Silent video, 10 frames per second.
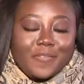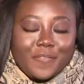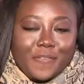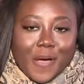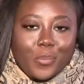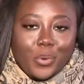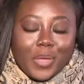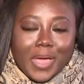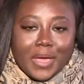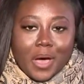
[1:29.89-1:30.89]
of the fun will
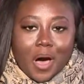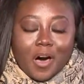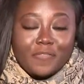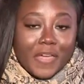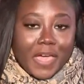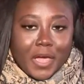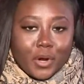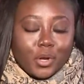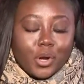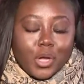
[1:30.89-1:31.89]
kick off
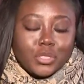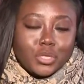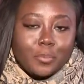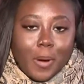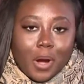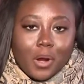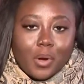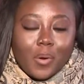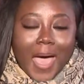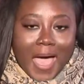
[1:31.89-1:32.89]
here
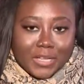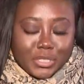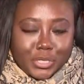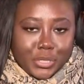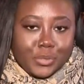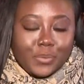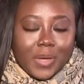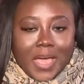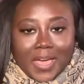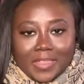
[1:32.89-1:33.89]
tomorrow at 2
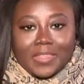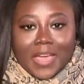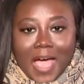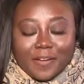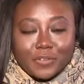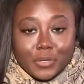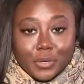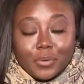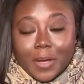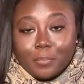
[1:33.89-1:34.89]
in the
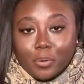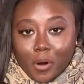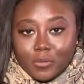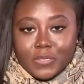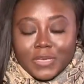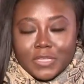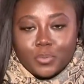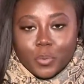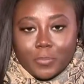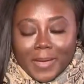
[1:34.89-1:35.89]
afternoon, and proceeds
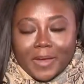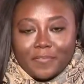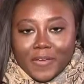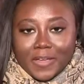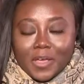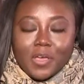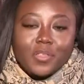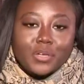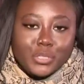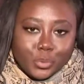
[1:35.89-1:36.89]
will benefit
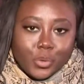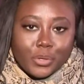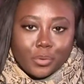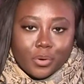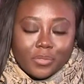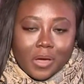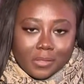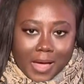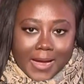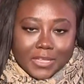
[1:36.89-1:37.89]
the Short North
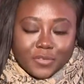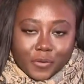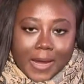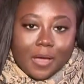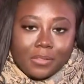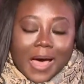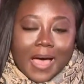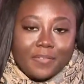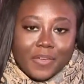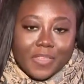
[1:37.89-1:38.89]
Alliance. For now,
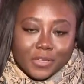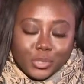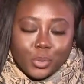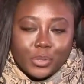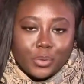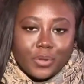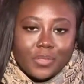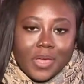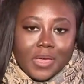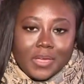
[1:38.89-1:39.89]
live in the Short North,
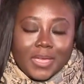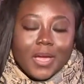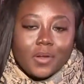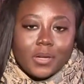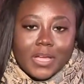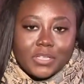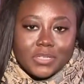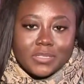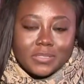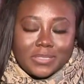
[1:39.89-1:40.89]
Kiana
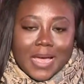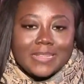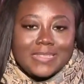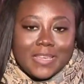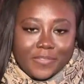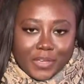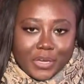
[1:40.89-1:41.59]
Deitches, 10 TV